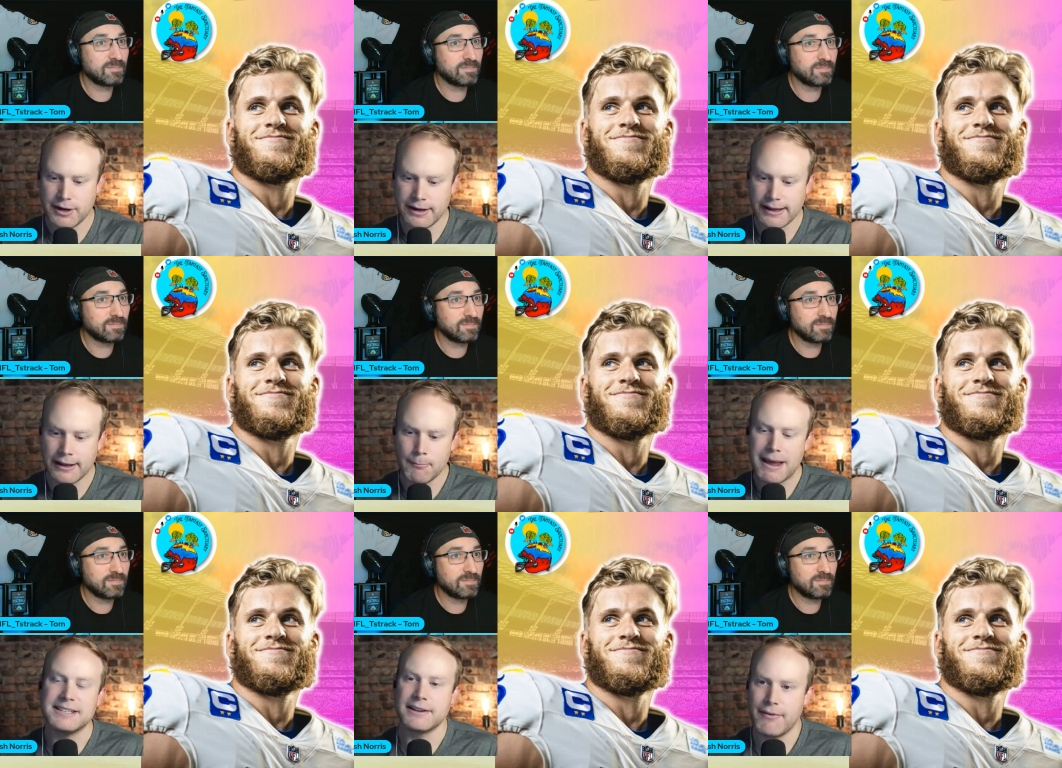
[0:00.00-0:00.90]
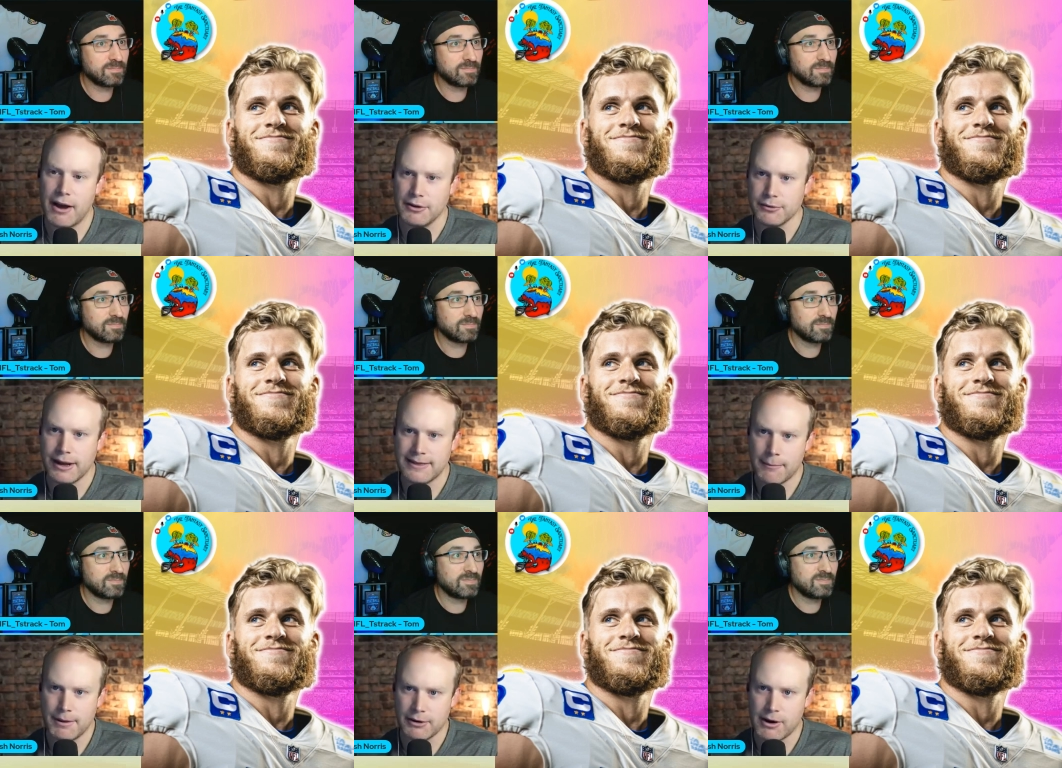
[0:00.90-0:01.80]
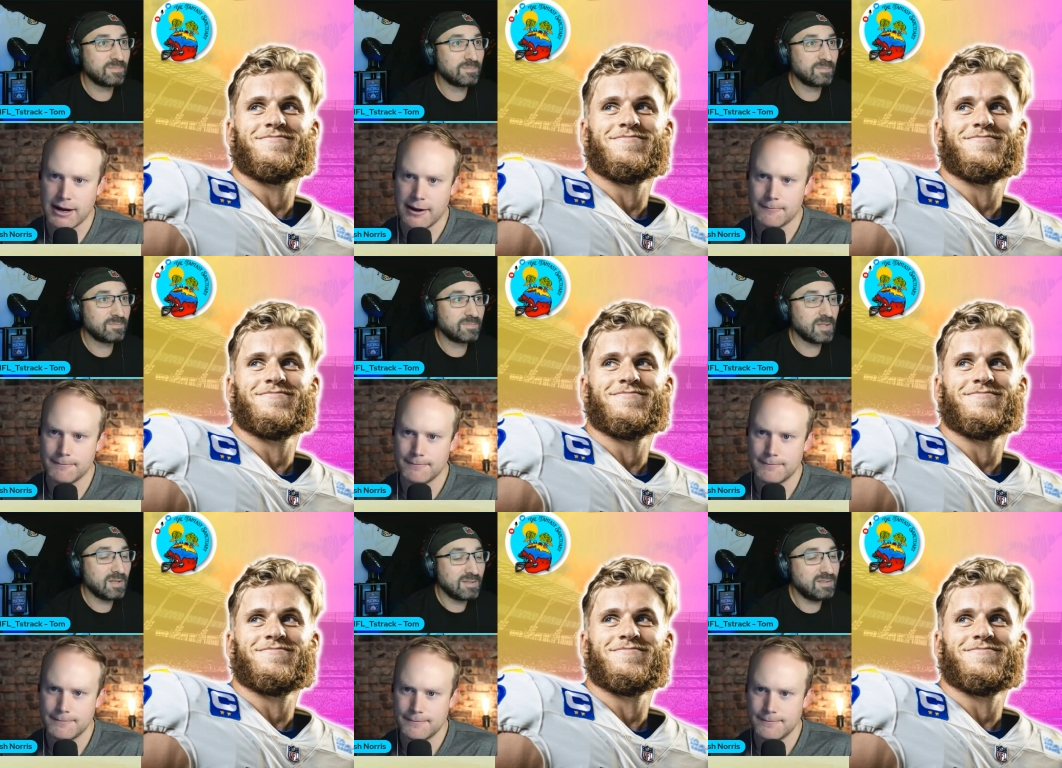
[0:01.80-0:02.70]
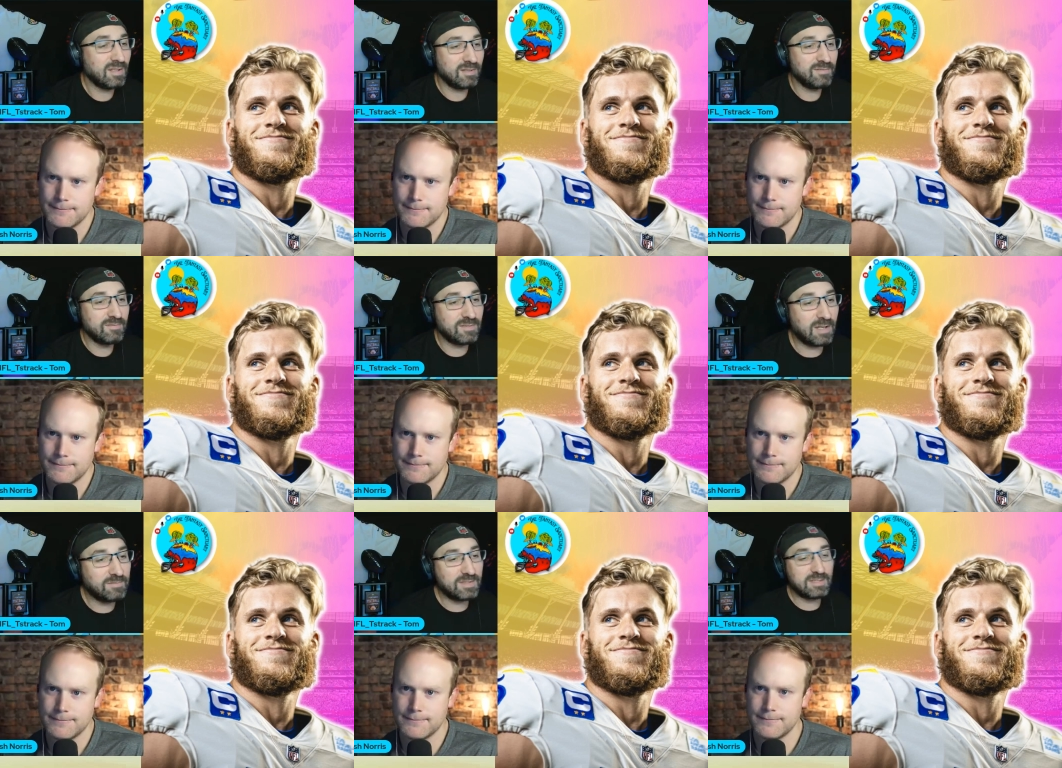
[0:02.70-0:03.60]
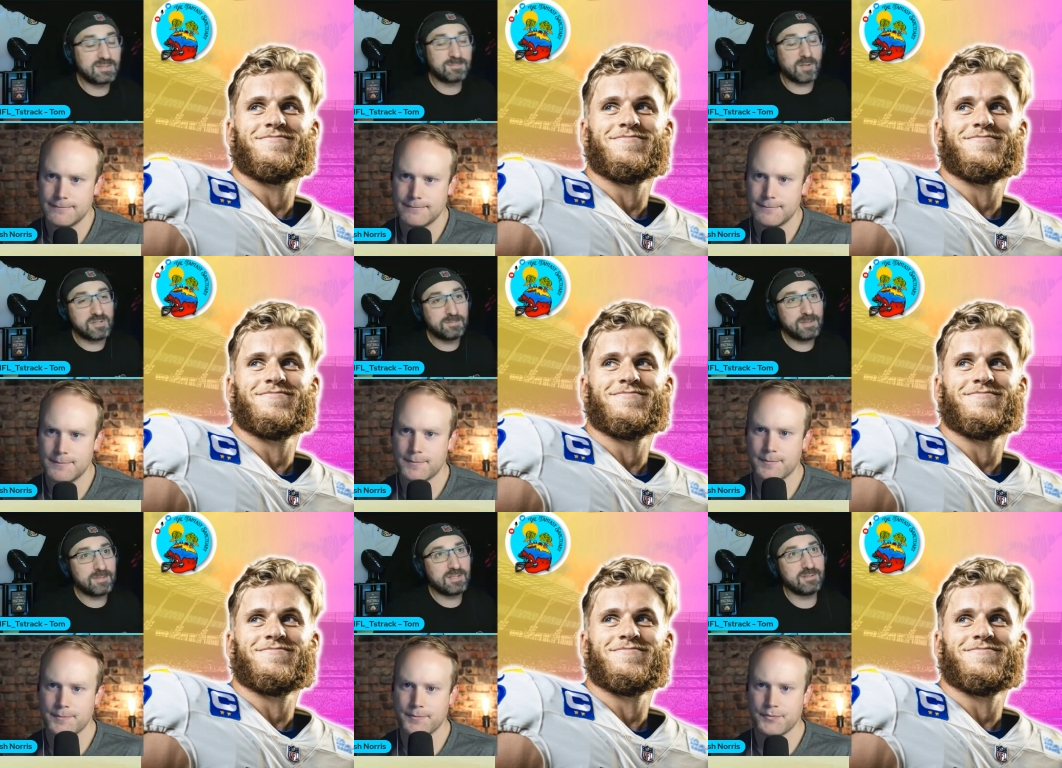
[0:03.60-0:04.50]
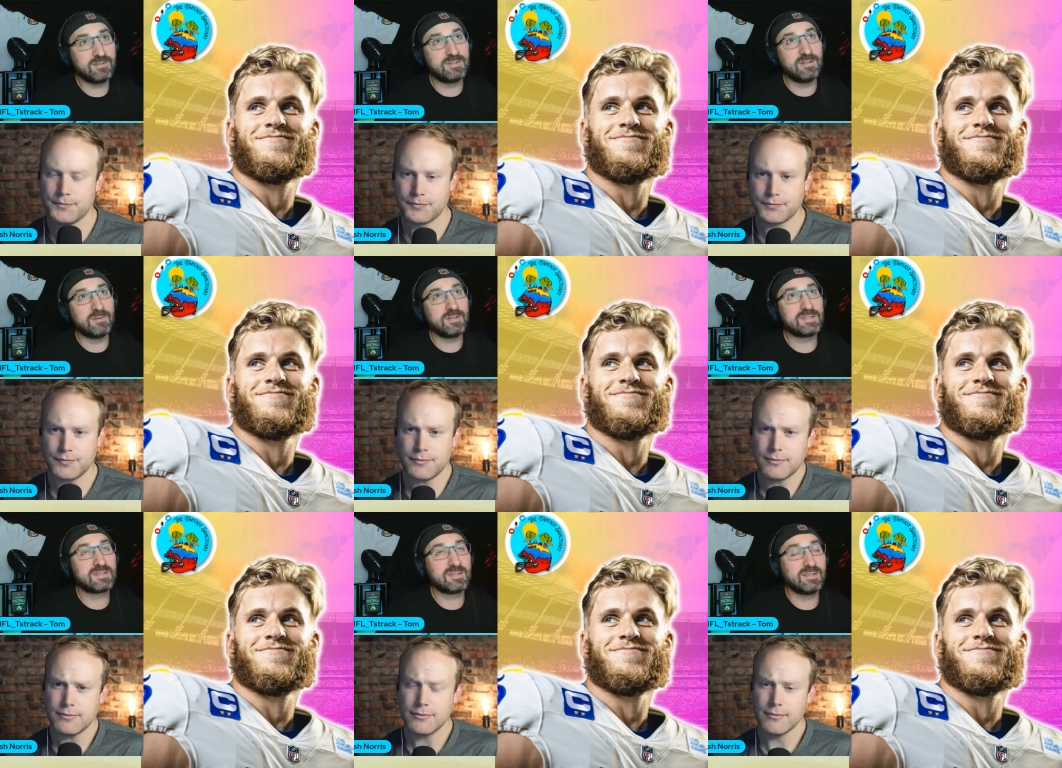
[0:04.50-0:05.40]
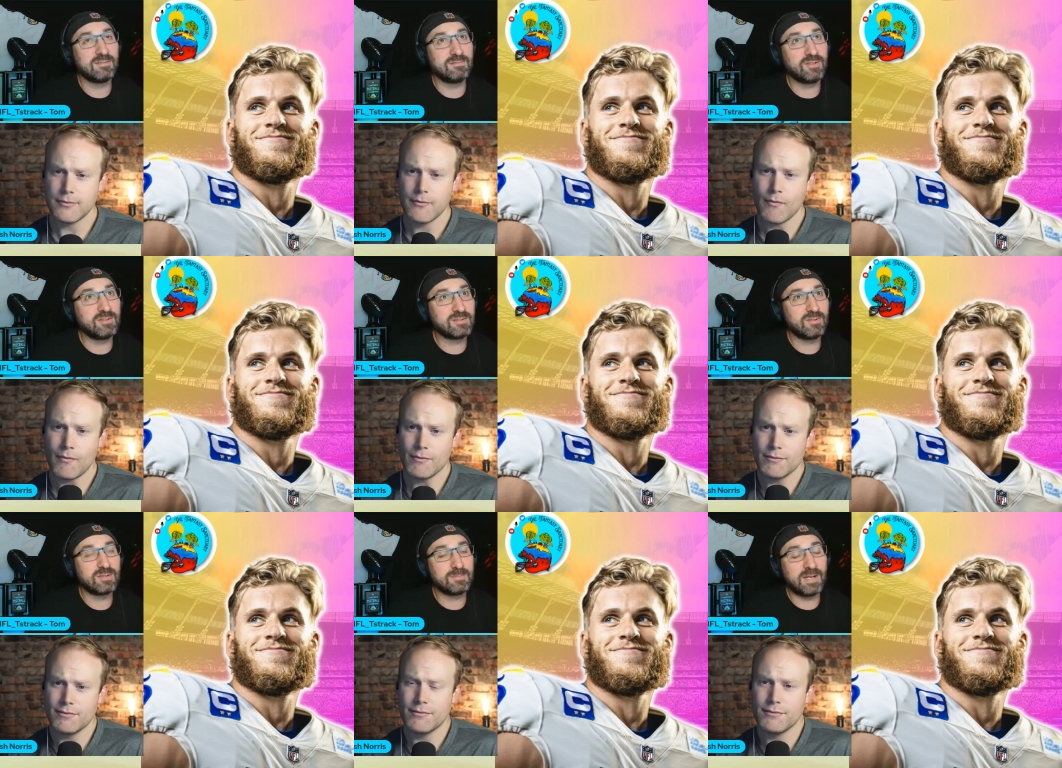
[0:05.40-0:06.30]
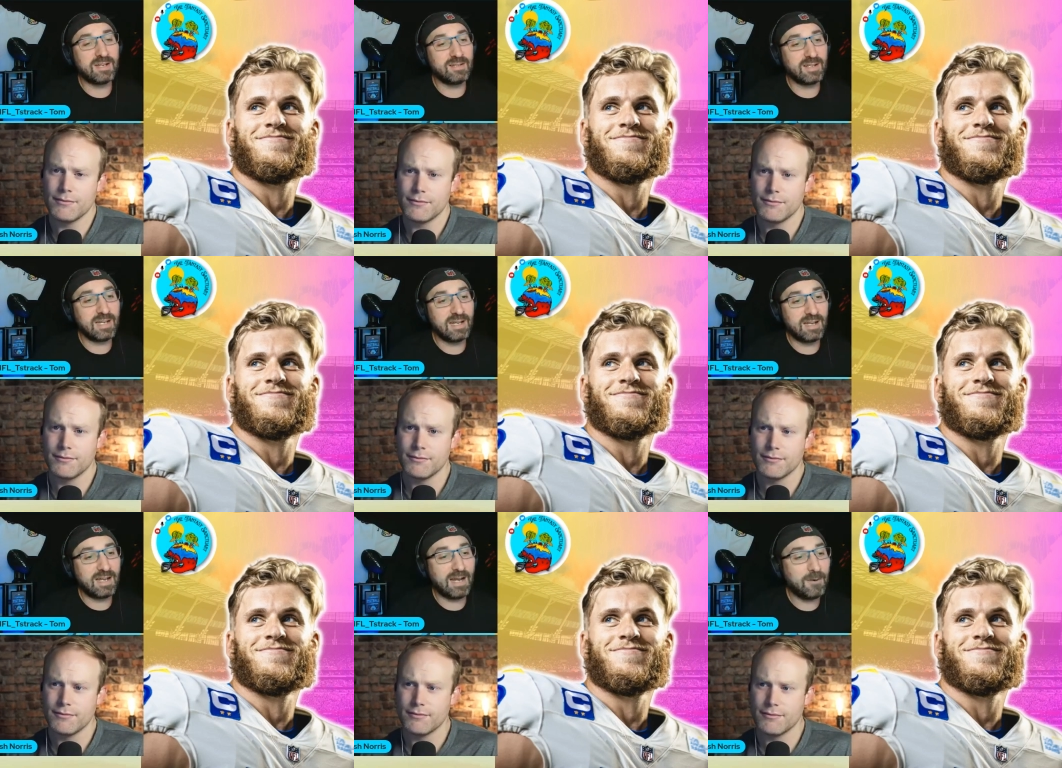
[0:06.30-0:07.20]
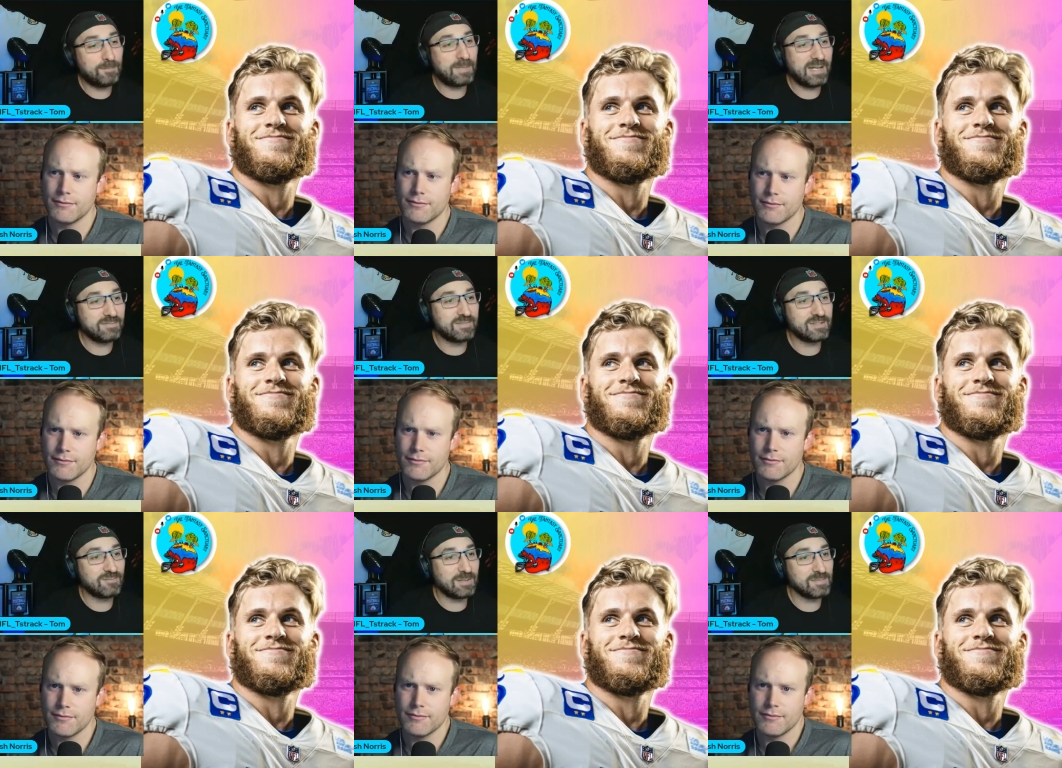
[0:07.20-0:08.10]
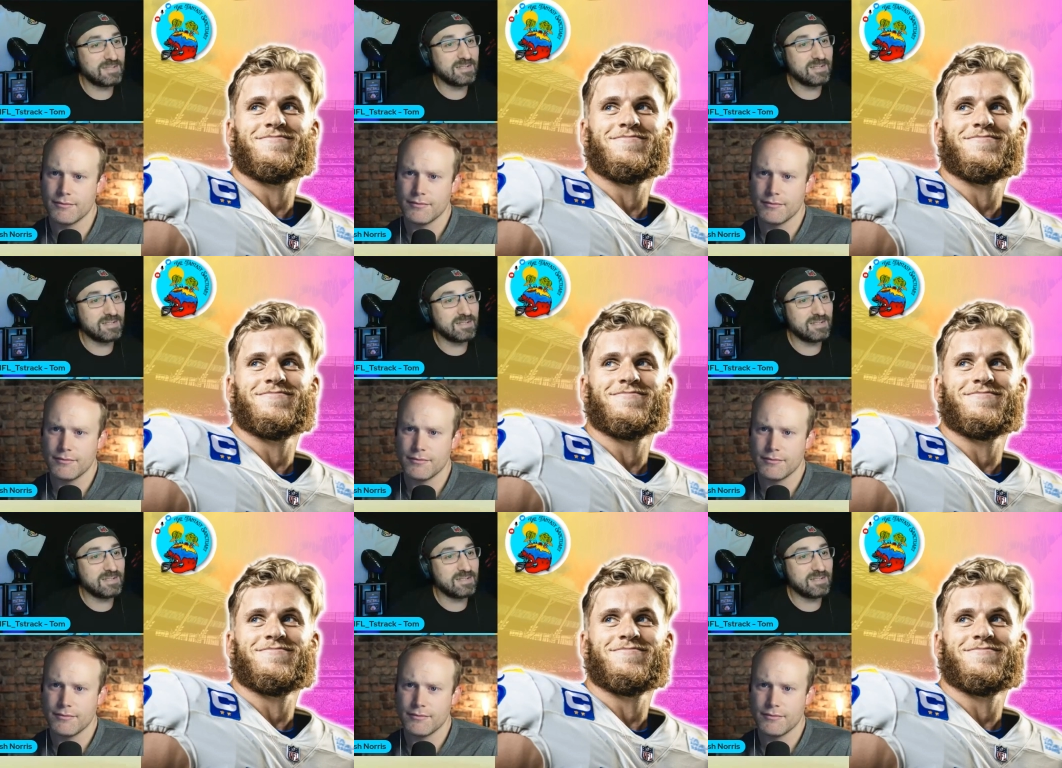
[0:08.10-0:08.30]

Speaker 1: getting amazing value at that pick right now.
Speaker 2: Yeah, and I mean it's possibly being under noticed and under talked about. Like how bad this Rams